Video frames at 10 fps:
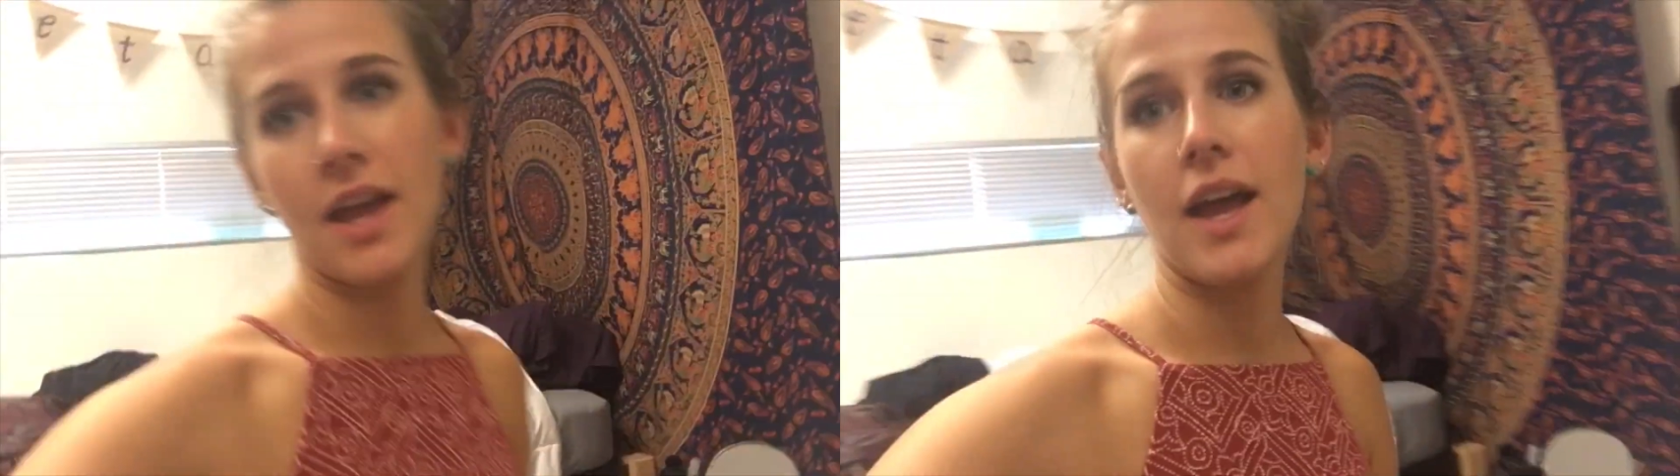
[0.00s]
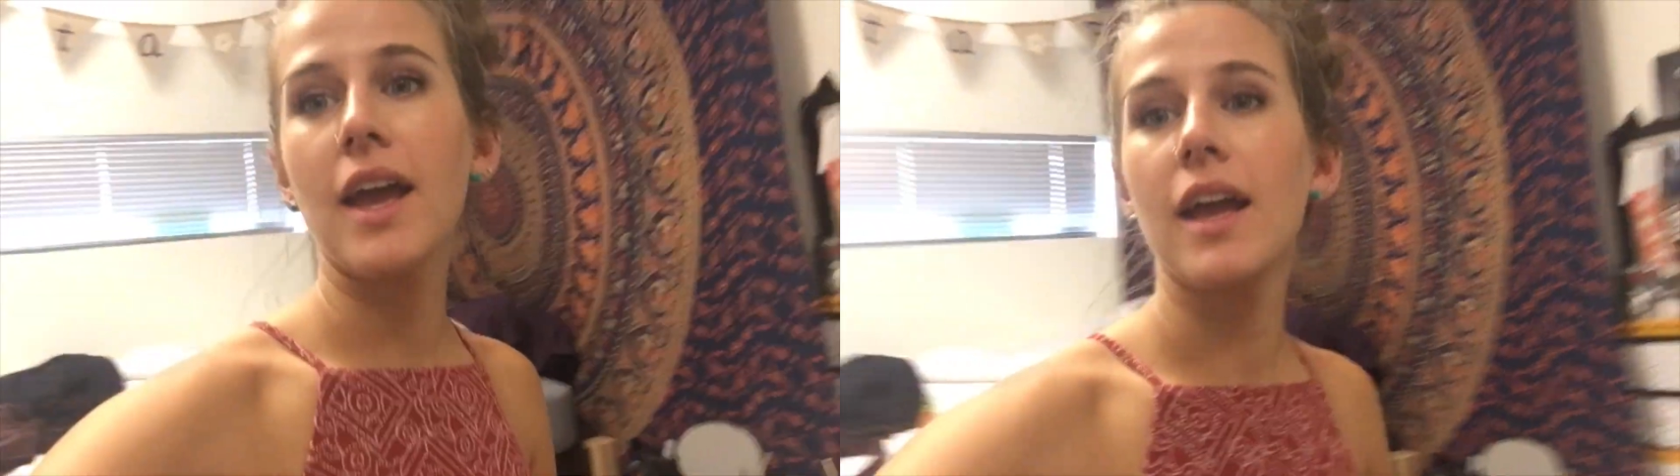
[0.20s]

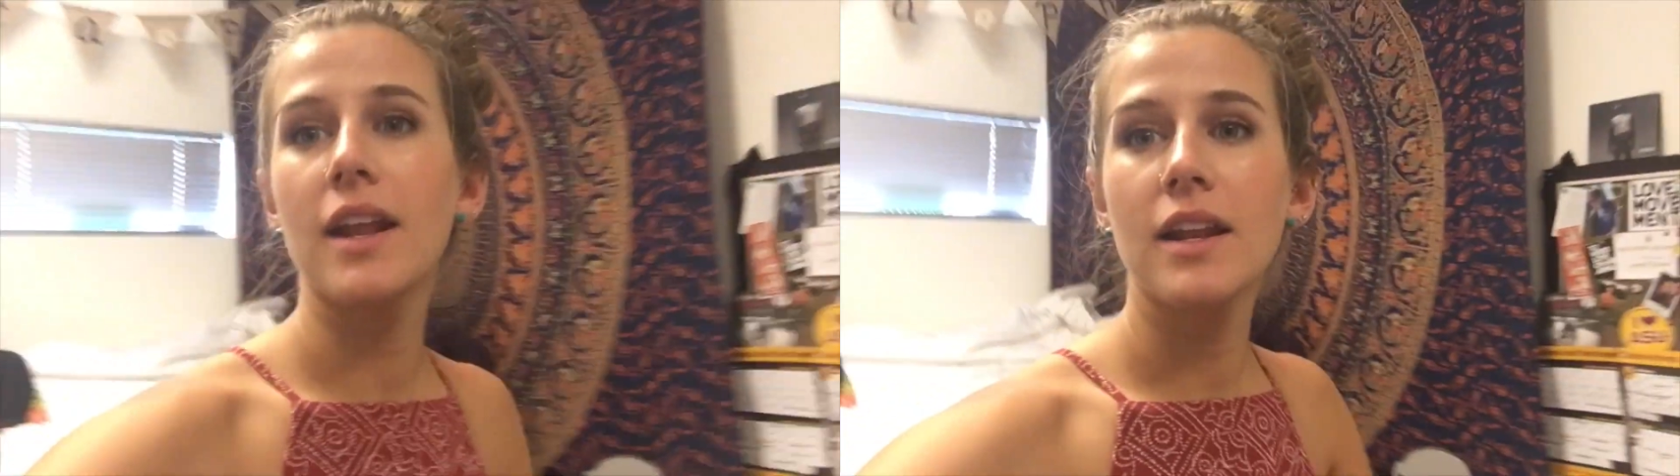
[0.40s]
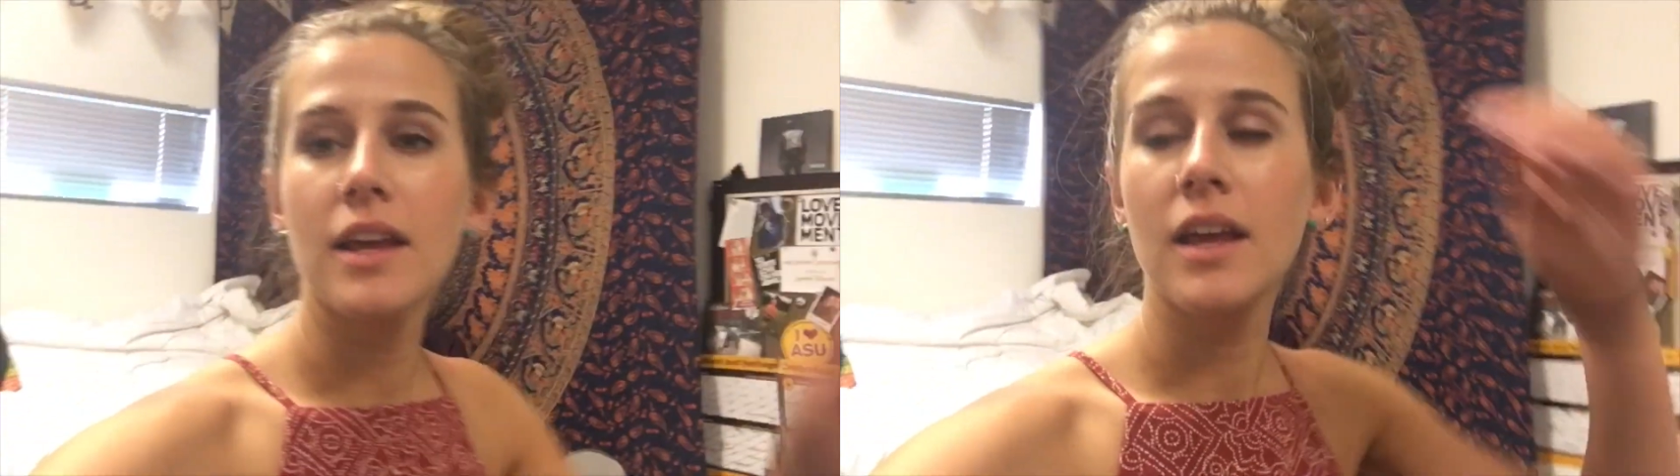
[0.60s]

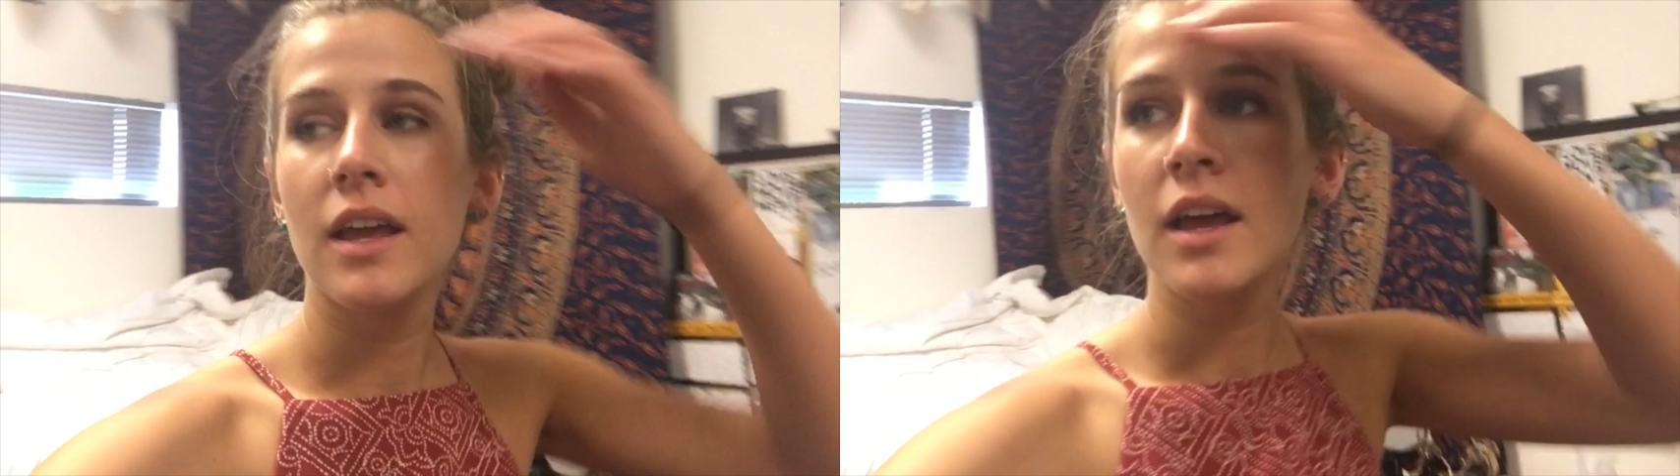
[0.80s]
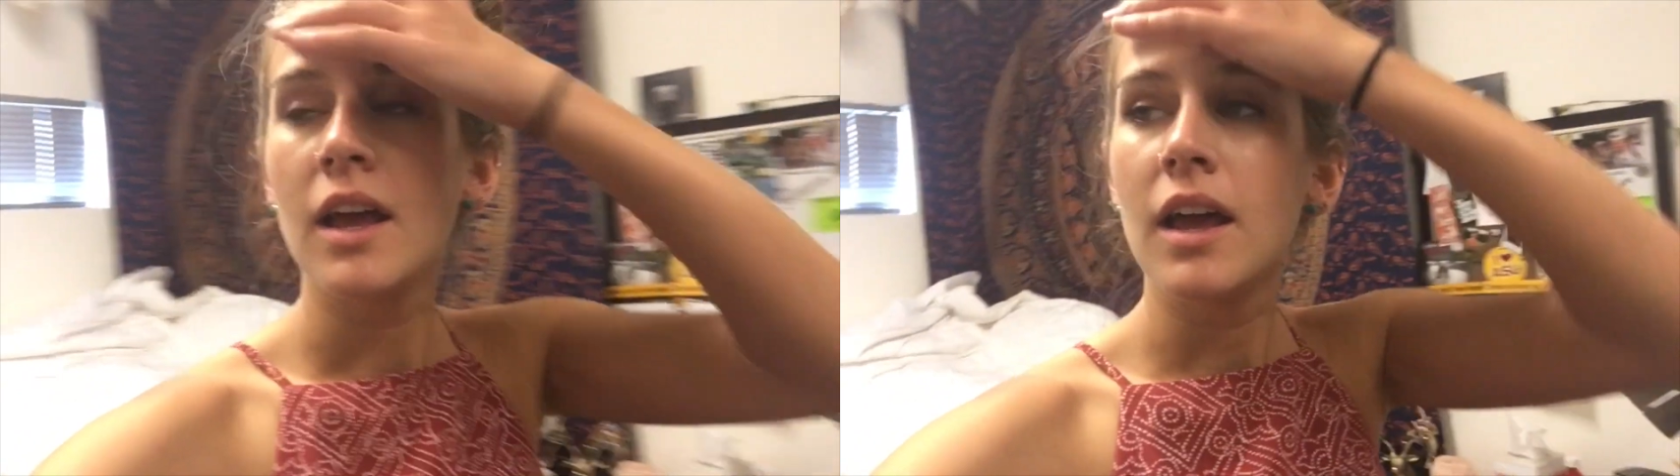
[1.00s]
and
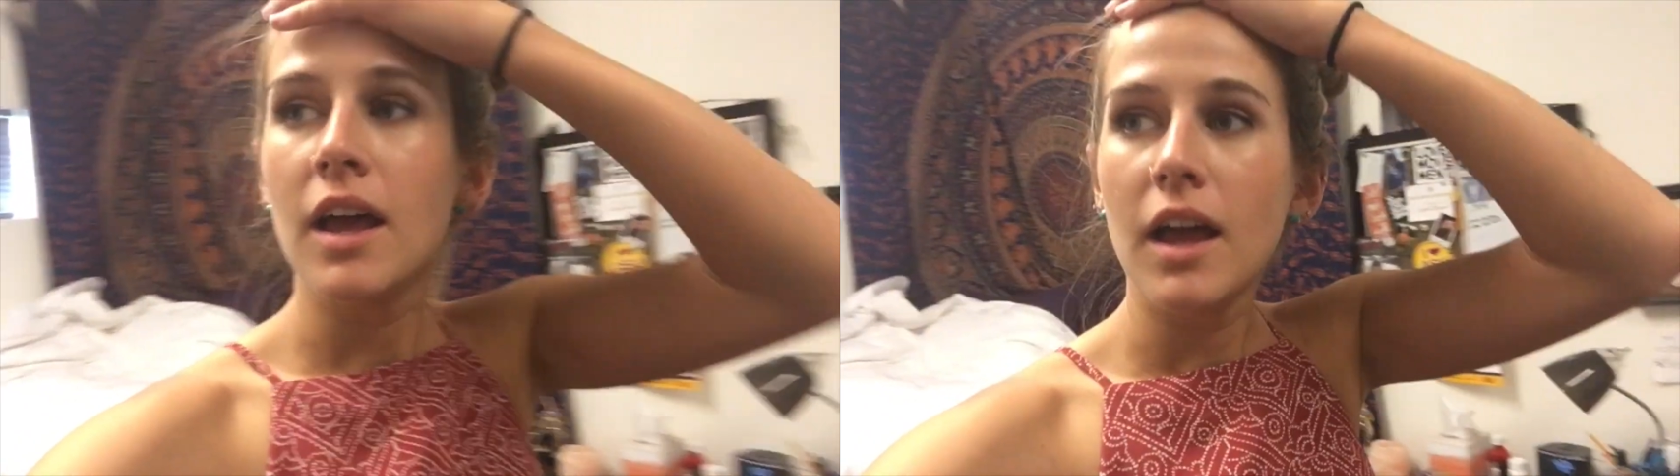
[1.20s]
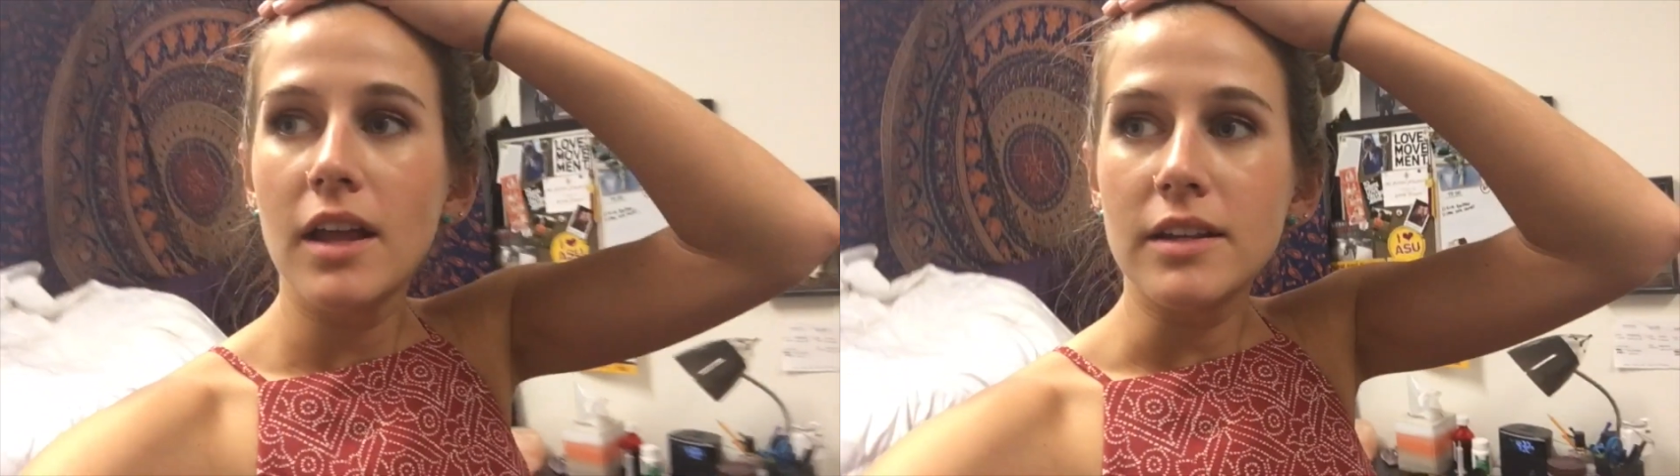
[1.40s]

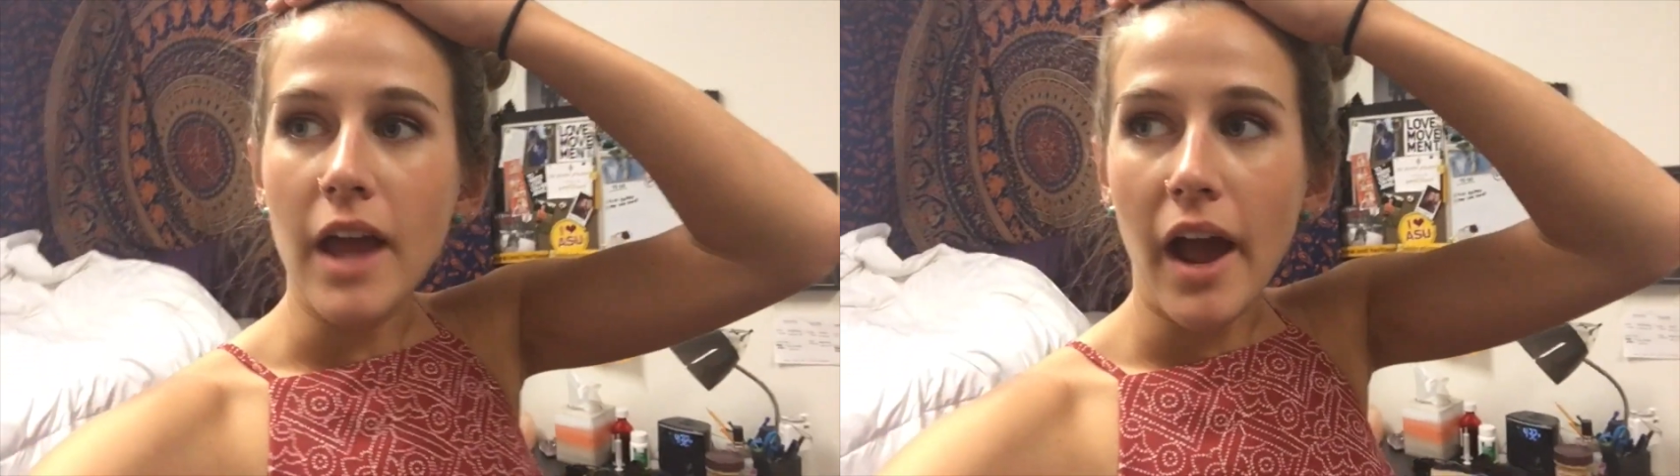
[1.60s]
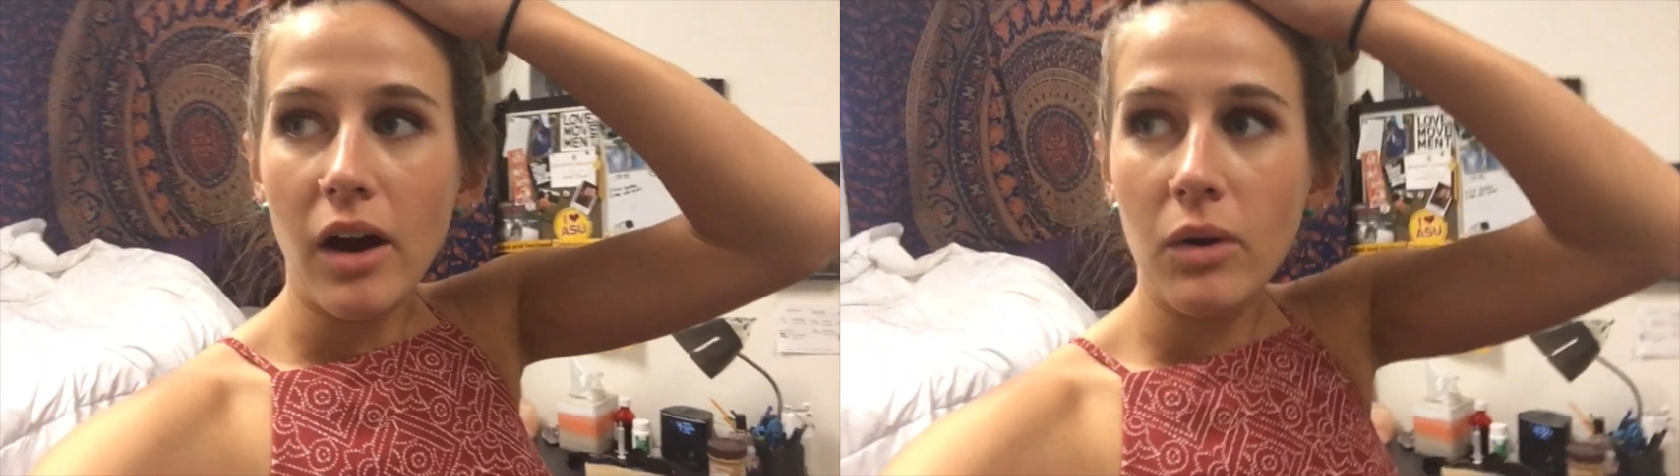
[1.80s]

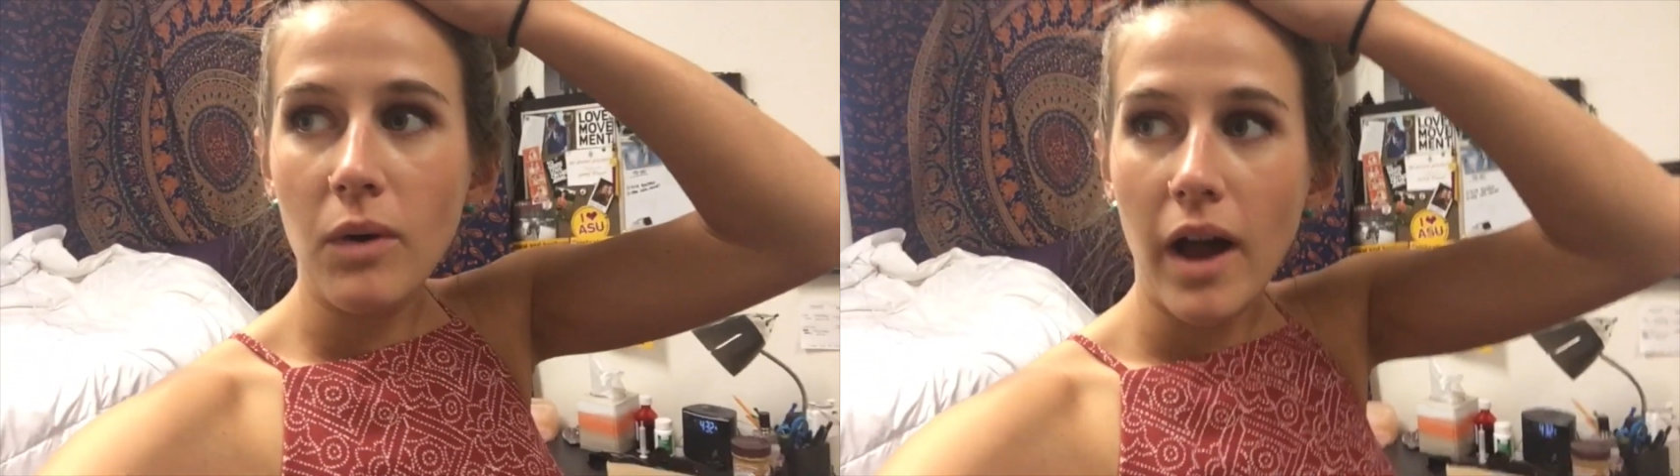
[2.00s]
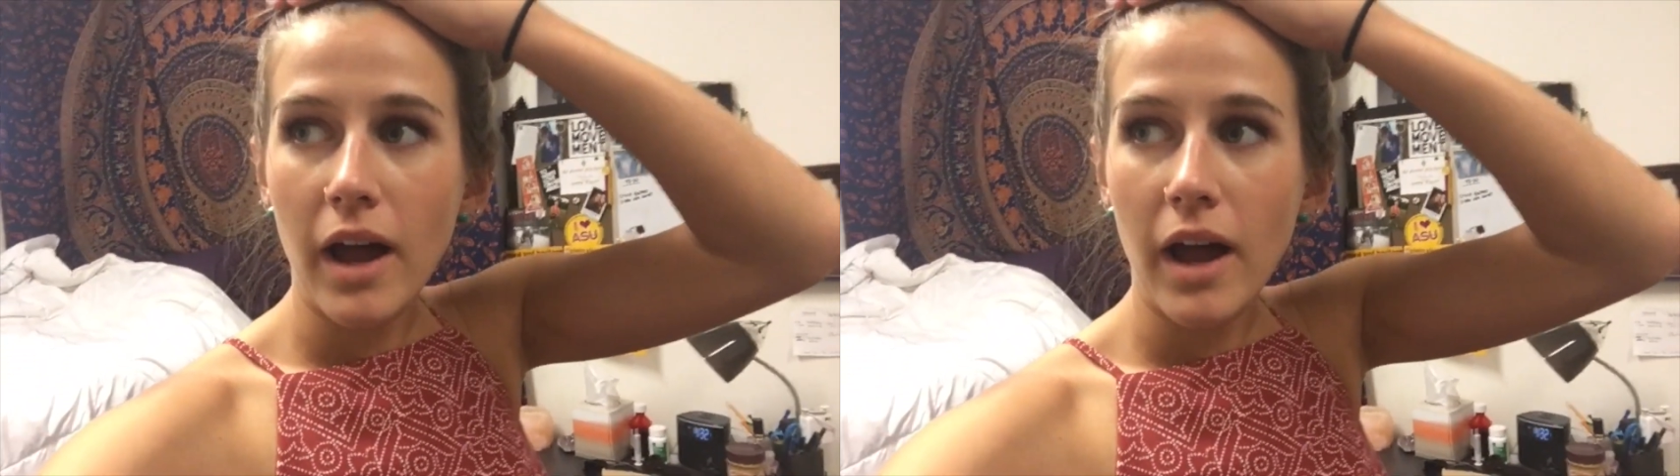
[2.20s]
now